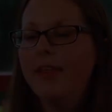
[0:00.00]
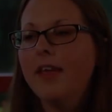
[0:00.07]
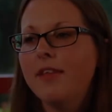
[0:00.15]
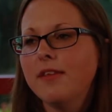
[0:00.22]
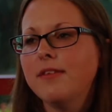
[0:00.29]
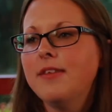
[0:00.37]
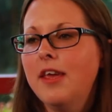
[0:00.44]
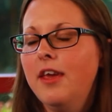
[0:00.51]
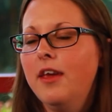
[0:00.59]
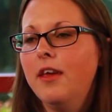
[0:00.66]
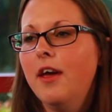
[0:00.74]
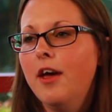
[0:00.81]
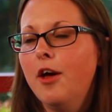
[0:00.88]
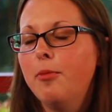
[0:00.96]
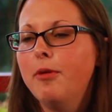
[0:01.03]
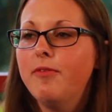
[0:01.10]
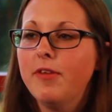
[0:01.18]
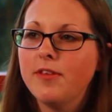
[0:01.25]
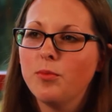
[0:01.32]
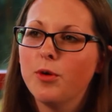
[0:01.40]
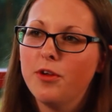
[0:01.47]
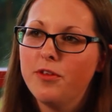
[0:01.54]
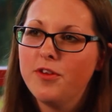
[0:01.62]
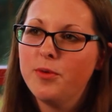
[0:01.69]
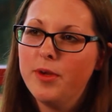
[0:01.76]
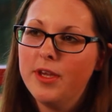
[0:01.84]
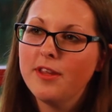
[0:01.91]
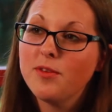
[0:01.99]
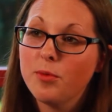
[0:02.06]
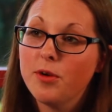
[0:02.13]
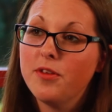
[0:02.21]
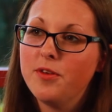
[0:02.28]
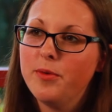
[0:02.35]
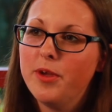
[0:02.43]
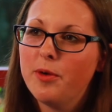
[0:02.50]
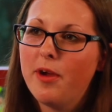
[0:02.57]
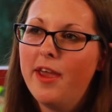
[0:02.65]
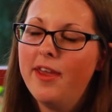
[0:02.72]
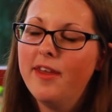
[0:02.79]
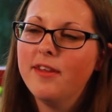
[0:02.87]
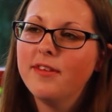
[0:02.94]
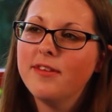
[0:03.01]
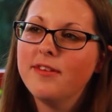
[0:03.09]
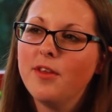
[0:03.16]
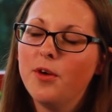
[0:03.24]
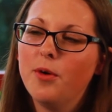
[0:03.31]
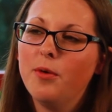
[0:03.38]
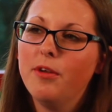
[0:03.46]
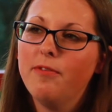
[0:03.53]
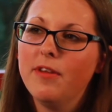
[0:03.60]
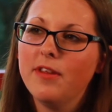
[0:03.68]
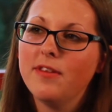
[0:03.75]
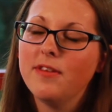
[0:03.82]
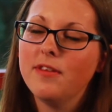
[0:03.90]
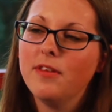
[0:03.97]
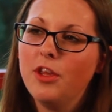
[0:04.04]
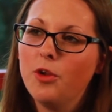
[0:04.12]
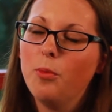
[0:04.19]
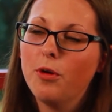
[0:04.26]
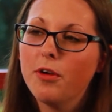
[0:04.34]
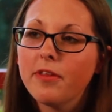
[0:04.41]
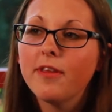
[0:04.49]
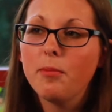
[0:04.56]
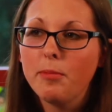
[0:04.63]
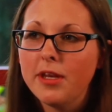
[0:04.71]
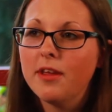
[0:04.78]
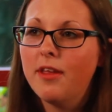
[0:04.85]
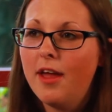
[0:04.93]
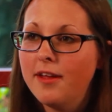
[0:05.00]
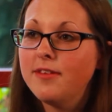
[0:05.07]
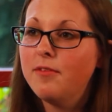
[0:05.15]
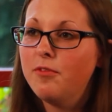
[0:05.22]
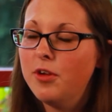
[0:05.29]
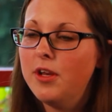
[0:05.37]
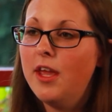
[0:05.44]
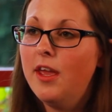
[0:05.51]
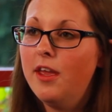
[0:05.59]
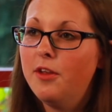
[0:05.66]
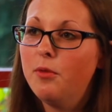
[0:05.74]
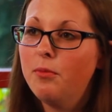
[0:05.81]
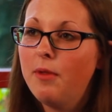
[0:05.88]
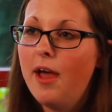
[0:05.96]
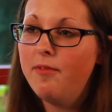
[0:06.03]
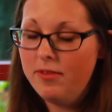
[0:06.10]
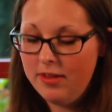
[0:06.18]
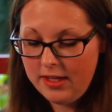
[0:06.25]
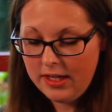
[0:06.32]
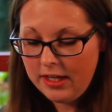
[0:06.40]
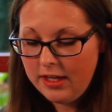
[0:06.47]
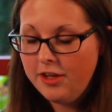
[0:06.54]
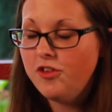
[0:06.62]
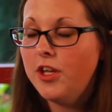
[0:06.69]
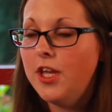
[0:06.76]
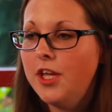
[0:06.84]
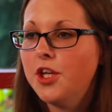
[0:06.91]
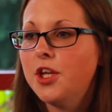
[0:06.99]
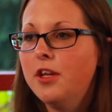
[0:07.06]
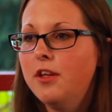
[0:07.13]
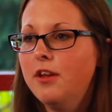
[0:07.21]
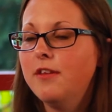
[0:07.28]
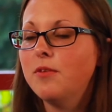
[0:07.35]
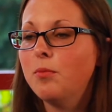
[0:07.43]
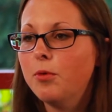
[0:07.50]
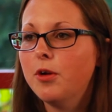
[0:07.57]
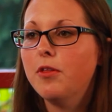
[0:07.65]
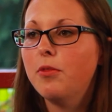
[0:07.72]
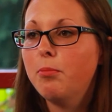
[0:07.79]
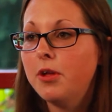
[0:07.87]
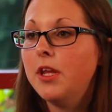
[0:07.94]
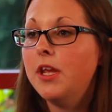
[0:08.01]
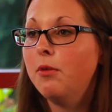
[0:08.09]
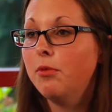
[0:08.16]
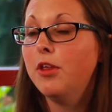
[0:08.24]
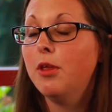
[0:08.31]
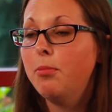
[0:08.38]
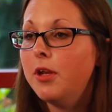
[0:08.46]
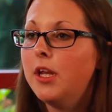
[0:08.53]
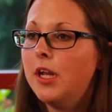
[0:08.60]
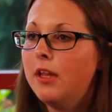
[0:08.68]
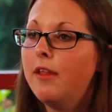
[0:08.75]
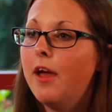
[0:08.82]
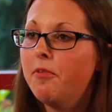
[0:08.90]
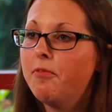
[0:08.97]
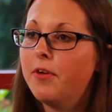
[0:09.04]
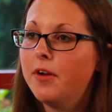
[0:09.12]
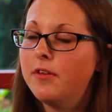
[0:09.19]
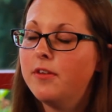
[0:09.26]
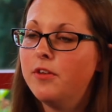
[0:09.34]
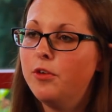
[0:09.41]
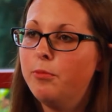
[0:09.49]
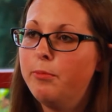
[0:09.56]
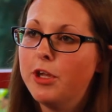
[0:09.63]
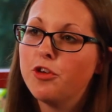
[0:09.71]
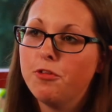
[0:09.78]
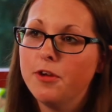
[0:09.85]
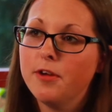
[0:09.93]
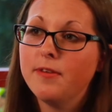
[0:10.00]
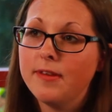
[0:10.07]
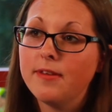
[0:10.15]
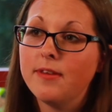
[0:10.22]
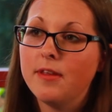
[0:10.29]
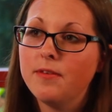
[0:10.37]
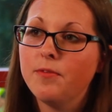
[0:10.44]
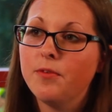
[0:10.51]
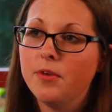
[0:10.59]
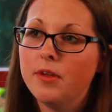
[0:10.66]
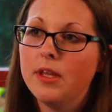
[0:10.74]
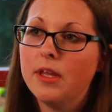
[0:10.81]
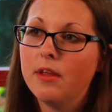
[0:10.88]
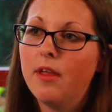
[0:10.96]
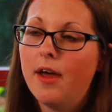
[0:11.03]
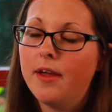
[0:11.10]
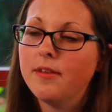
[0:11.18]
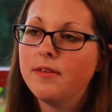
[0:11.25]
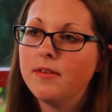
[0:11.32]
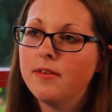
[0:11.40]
like the saying, if it's worth doing, it's worth doing right. So if it's, you know, worth coming to class every day and getting an education, it's worth really putting in the effort to make sure you're successful in the class.